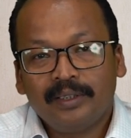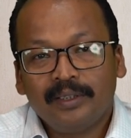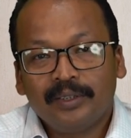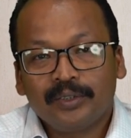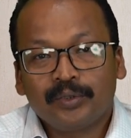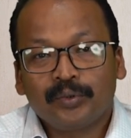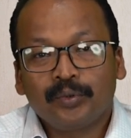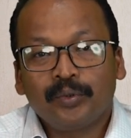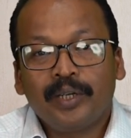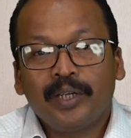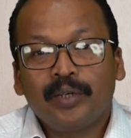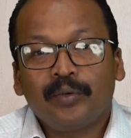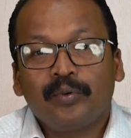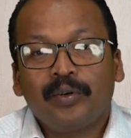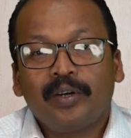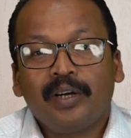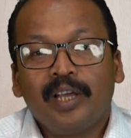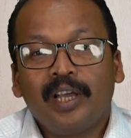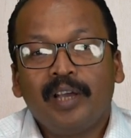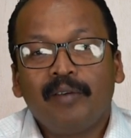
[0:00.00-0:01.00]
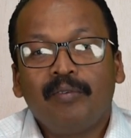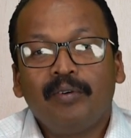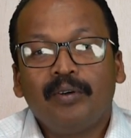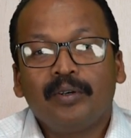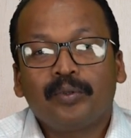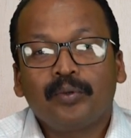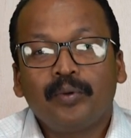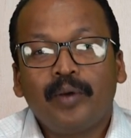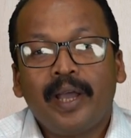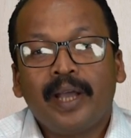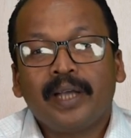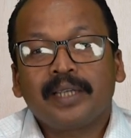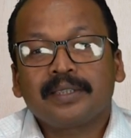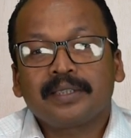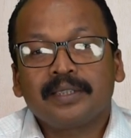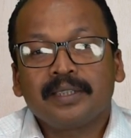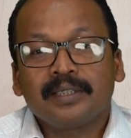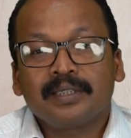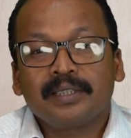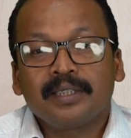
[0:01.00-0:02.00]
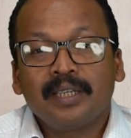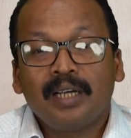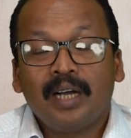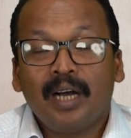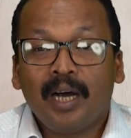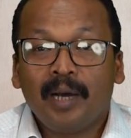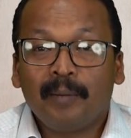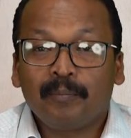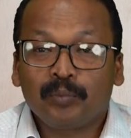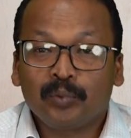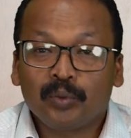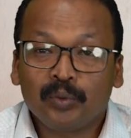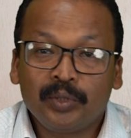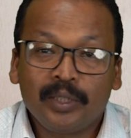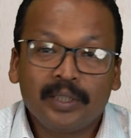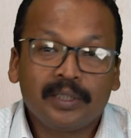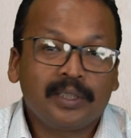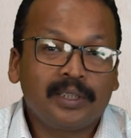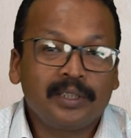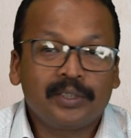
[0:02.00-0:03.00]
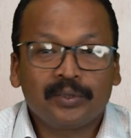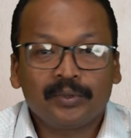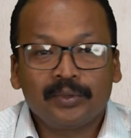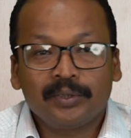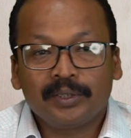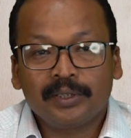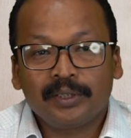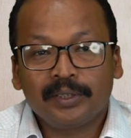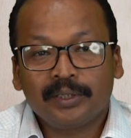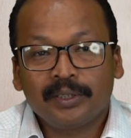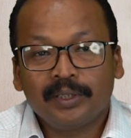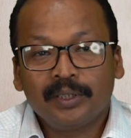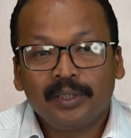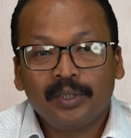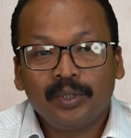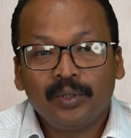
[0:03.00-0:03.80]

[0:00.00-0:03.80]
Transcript: students were able to access up-to-date resources